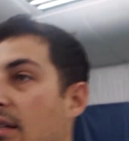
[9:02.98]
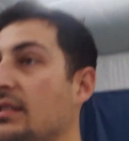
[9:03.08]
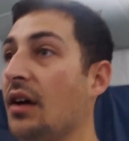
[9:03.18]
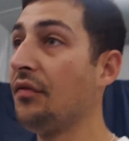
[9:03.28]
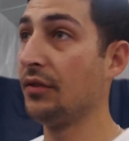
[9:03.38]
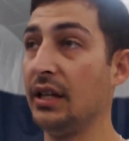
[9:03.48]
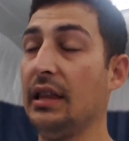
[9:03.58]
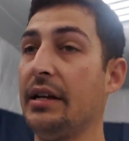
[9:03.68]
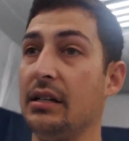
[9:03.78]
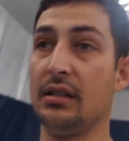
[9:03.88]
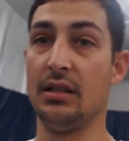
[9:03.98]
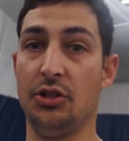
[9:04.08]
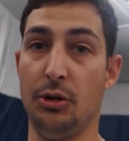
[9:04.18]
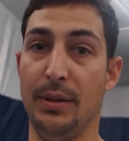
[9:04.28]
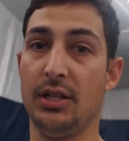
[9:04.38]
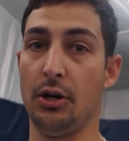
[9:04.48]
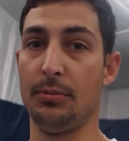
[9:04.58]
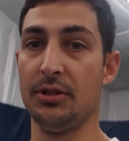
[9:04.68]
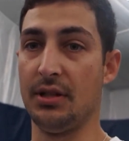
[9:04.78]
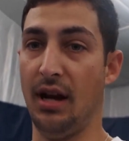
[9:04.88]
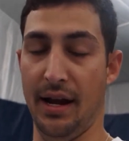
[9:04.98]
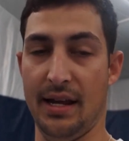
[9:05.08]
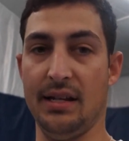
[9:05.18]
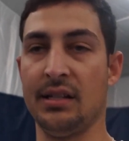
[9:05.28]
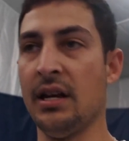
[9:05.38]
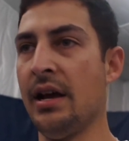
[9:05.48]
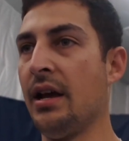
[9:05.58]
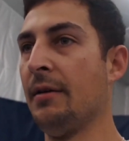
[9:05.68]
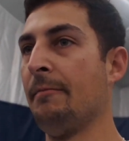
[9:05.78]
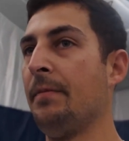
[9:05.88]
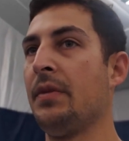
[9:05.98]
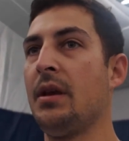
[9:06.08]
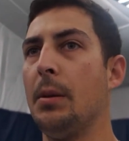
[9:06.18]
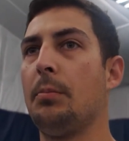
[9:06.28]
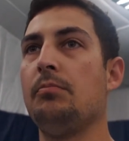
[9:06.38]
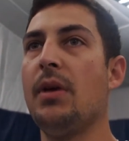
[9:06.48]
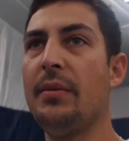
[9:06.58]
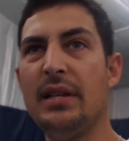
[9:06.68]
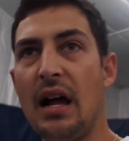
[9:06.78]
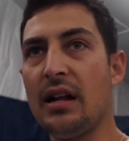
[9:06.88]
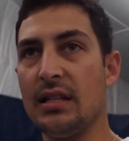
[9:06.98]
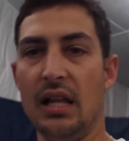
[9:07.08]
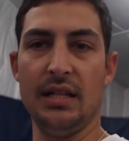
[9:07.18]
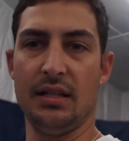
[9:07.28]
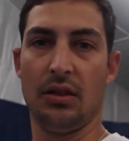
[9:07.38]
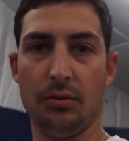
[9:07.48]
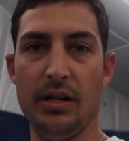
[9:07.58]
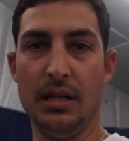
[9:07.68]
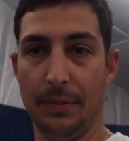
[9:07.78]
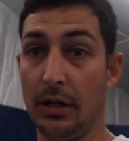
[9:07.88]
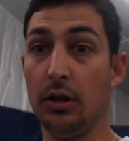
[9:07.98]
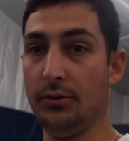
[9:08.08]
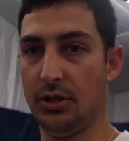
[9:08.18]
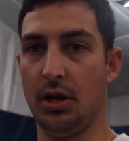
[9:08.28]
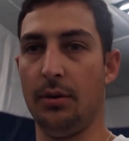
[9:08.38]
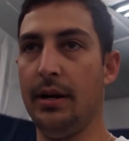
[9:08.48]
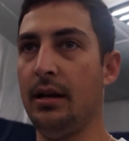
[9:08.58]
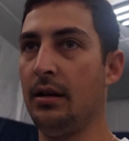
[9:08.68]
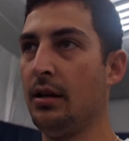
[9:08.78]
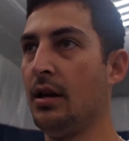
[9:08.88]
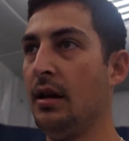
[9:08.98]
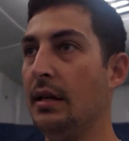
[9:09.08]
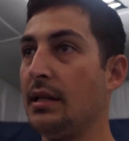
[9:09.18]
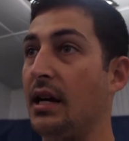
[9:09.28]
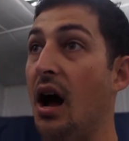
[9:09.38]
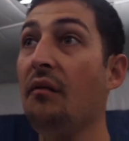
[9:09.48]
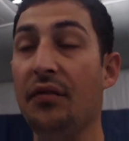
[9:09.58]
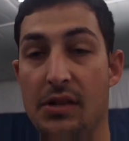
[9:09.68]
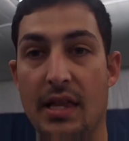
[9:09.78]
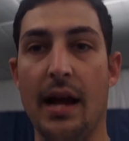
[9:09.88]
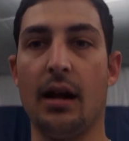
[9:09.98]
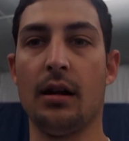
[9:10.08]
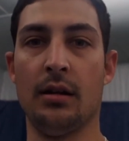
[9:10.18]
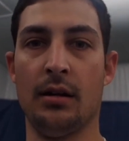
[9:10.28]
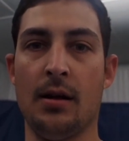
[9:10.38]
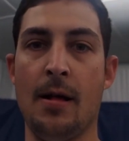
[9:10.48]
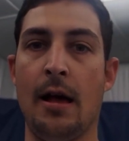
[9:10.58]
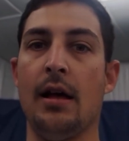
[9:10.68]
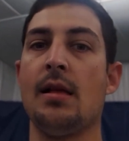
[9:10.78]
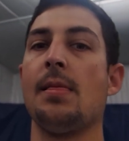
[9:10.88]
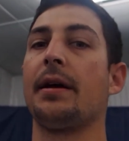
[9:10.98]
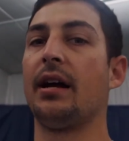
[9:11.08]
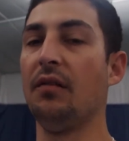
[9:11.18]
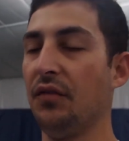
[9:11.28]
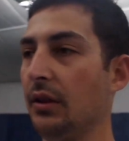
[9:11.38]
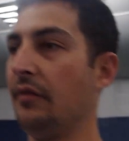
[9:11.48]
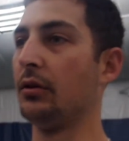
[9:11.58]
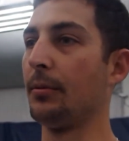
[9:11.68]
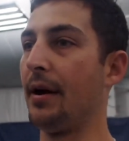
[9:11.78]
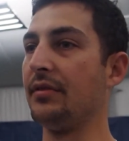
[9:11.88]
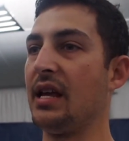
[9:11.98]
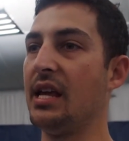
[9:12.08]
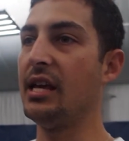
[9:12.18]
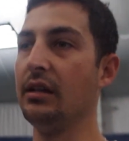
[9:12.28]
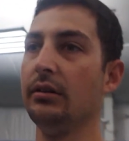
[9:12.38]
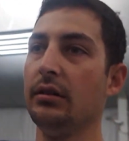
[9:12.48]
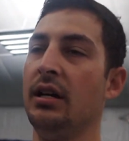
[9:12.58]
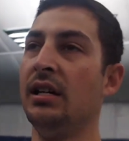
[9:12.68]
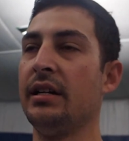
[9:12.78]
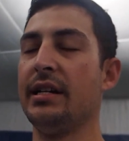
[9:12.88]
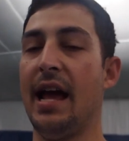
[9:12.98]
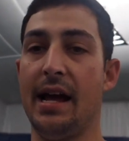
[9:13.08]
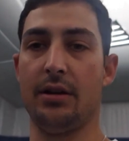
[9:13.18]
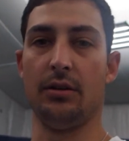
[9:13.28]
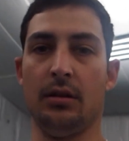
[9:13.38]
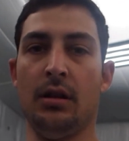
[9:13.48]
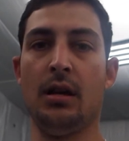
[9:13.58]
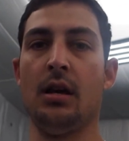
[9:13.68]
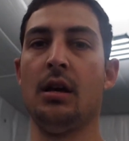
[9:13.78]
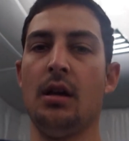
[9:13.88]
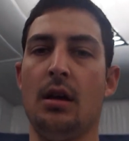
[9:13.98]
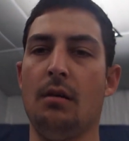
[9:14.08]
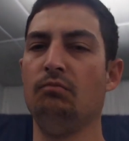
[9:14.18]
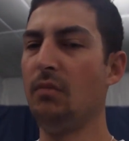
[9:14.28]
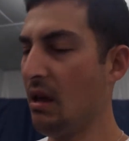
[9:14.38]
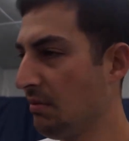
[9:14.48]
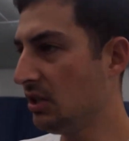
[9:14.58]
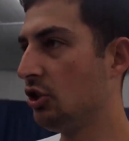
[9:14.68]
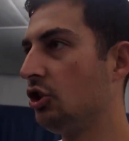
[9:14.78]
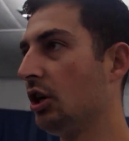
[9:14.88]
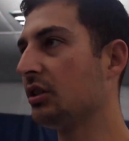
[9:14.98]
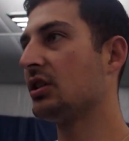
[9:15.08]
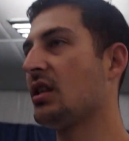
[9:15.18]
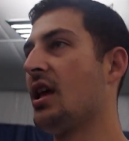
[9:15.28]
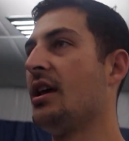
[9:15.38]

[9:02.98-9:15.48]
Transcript: definitely lighter than the GP Turbos, the Nikes. Maybe not as light as the 3s, but close to it. The comfort there, the comfort level around the heel and ankle, maybe just